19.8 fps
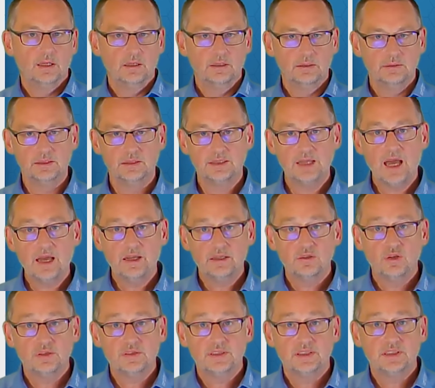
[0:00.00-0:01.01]
The
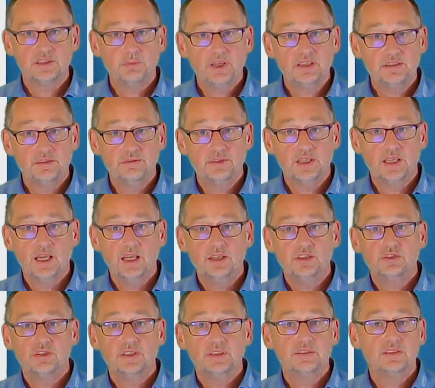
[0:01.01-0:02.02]
diagnostic
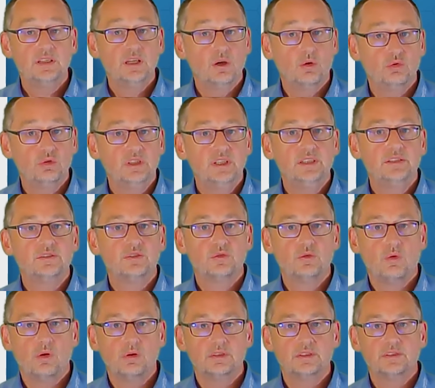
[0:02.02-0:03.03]
specification is the only
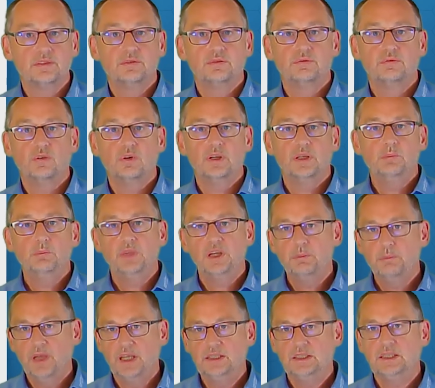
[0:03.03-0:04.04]
source for
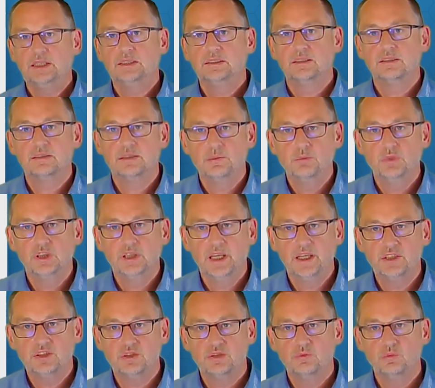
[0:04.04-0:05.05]
implementing the
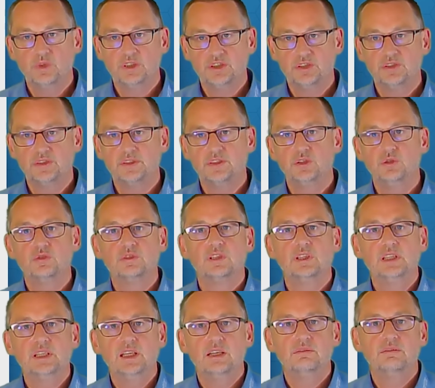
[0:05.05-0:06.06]
simulation, which is
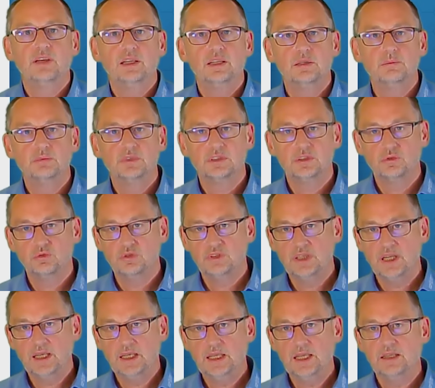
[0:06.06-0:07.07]
usually available
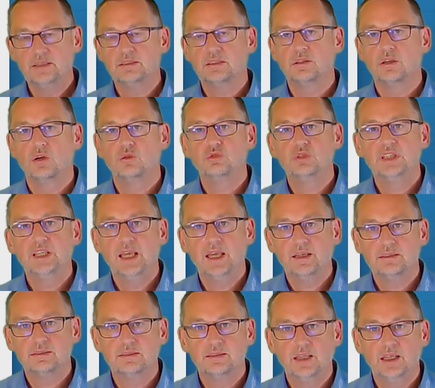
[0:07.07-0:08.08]
today as
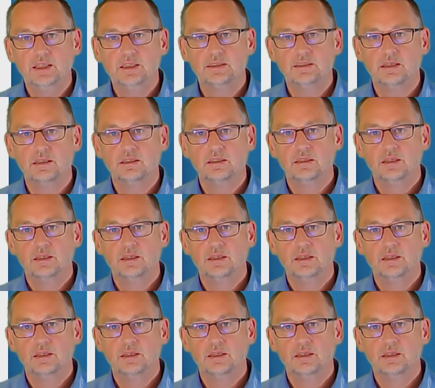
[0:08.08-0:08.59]
ODX data.